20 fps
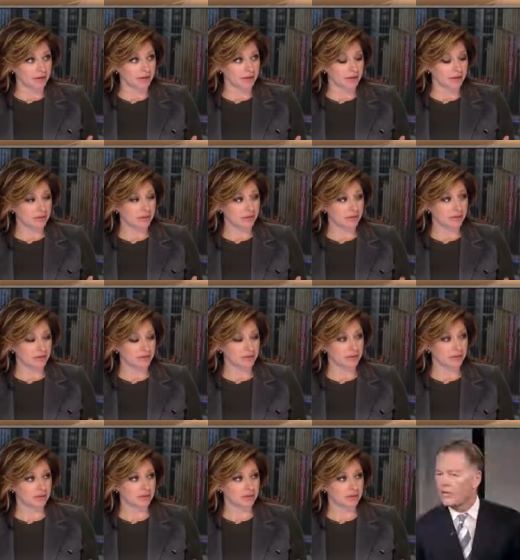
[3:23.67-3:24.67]
Yeah. So
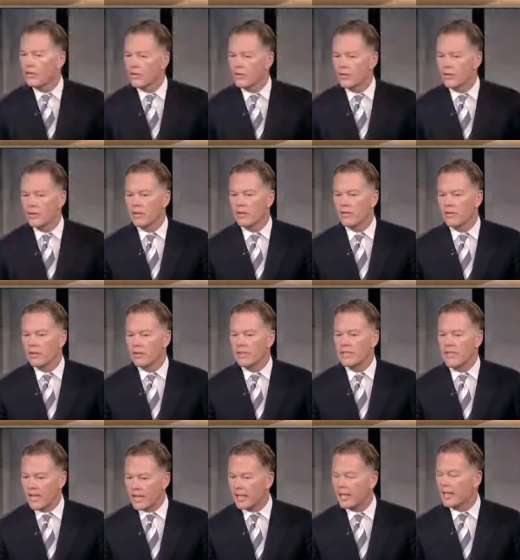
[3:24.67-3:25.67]

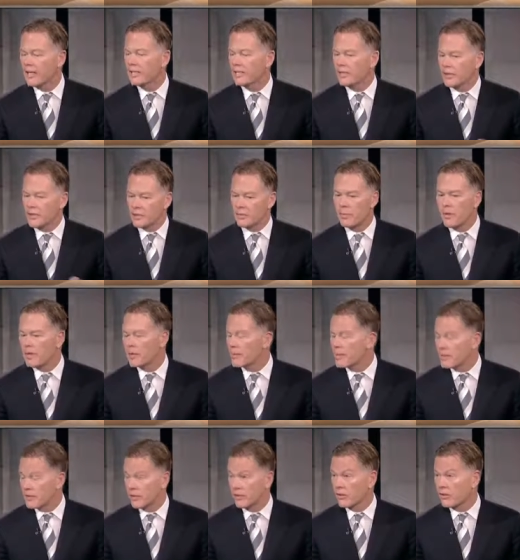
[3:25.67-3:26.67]
decades of
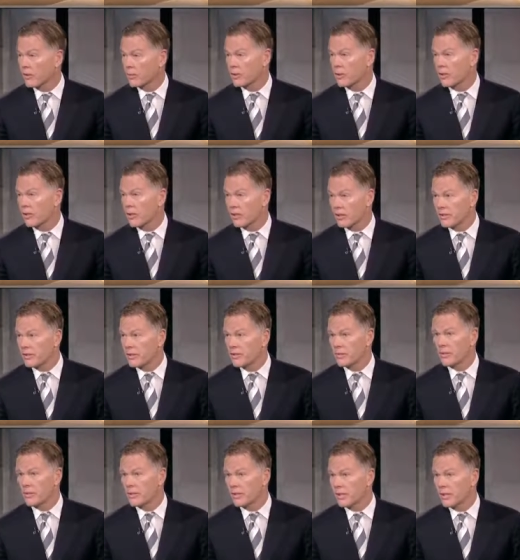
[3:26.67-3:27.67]
experiments in cryptocurrencies
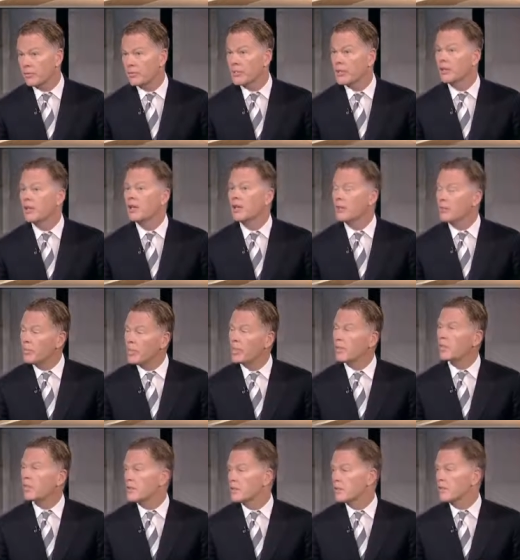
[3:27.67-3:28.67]
were attempted.
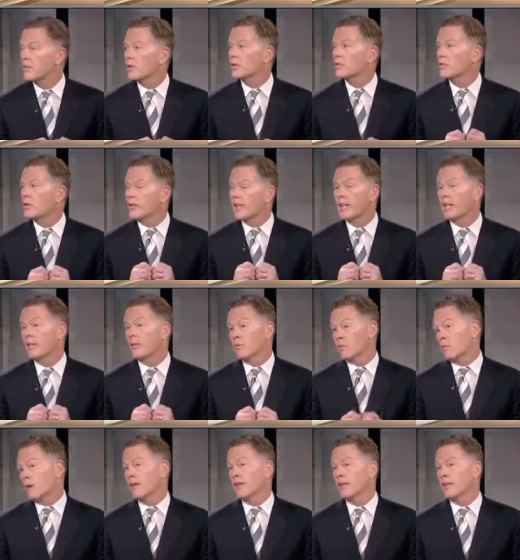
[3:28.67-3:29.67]
Bitcoin's the first one to get it
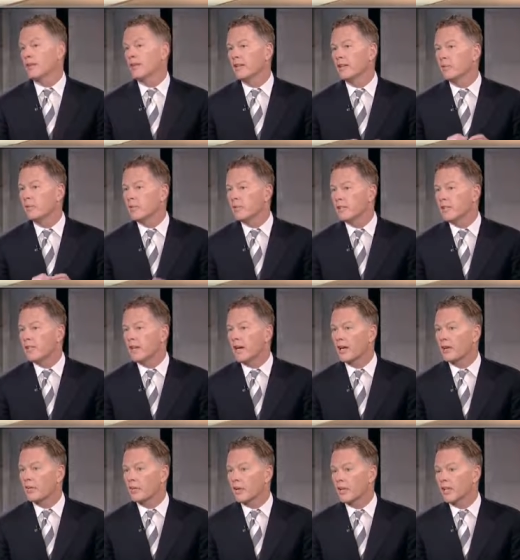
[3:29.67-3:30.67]
right. And once it
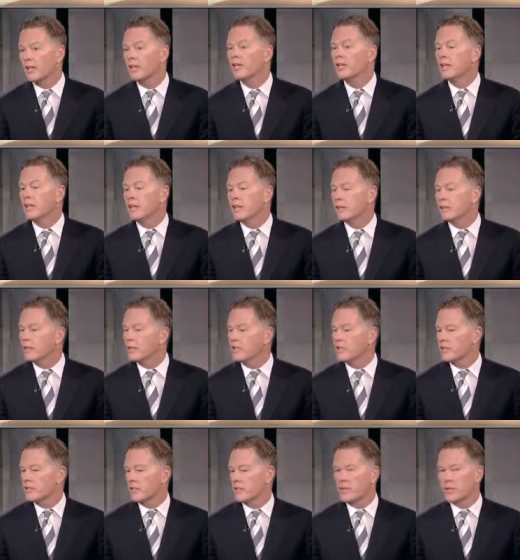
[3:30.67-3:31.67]
got it right, it's really
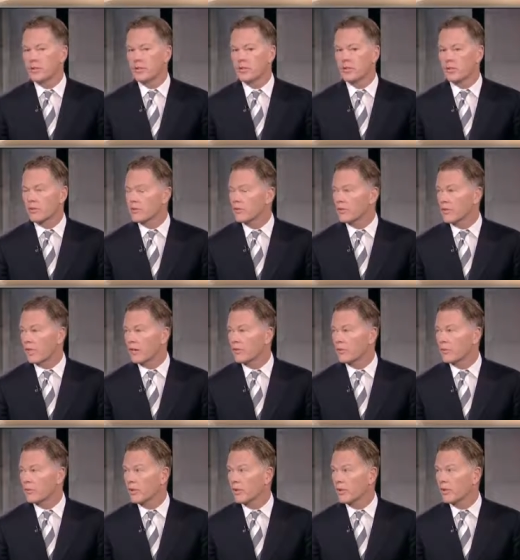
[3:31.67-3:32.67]
just open source
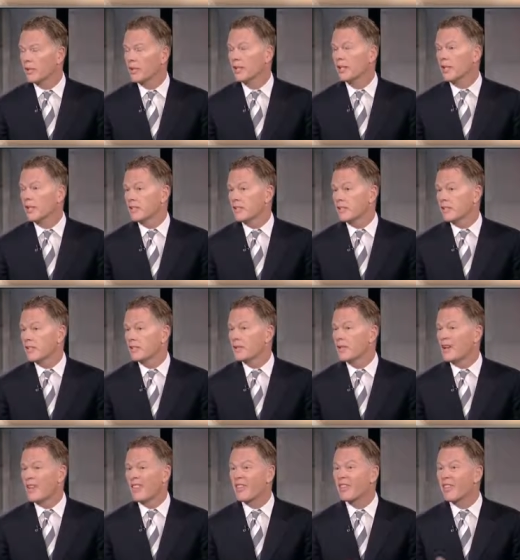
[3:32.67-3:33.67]
software. And so there's
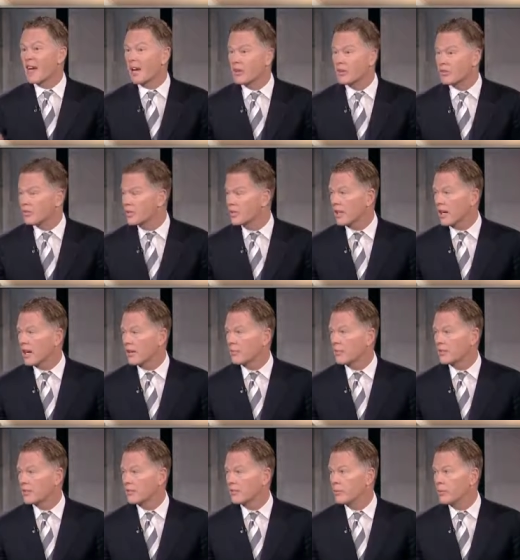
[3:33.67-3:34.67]
been 1,000
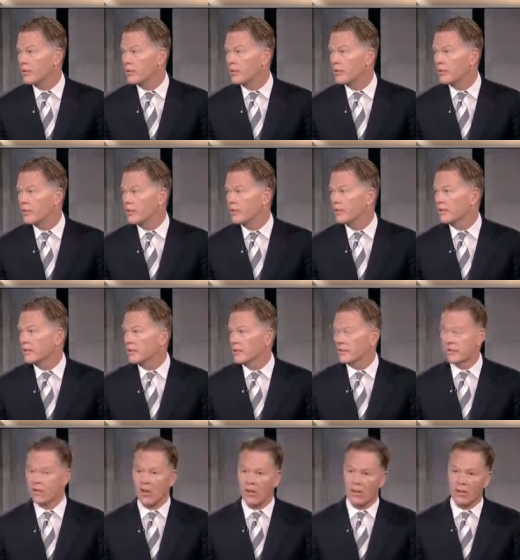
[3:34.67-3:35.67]
copies of Bitcoin.
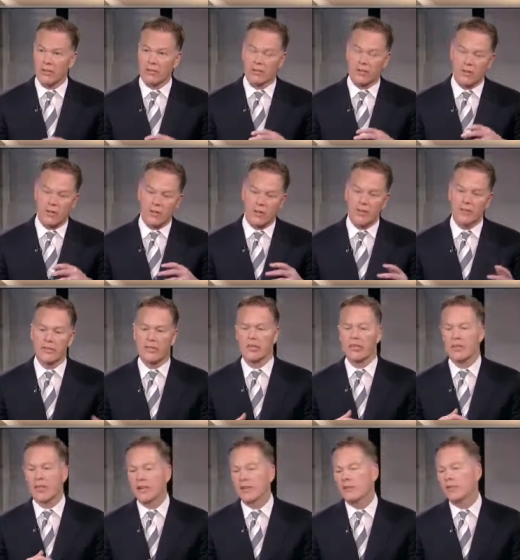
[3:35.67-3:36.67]
There's altcoins
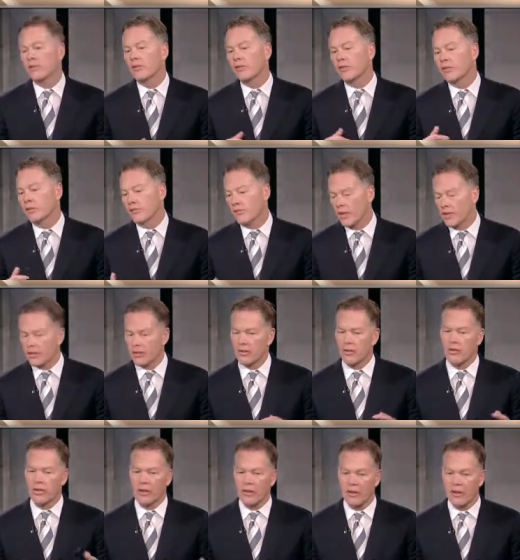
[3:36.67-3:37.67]
called Litecoin and
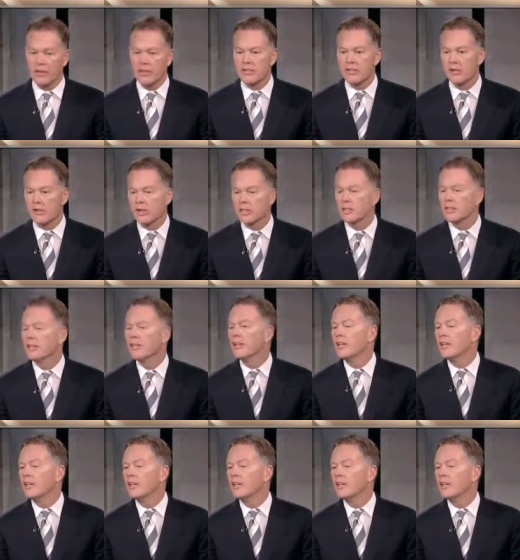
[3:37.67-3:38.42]
Feathercoin and all these coins.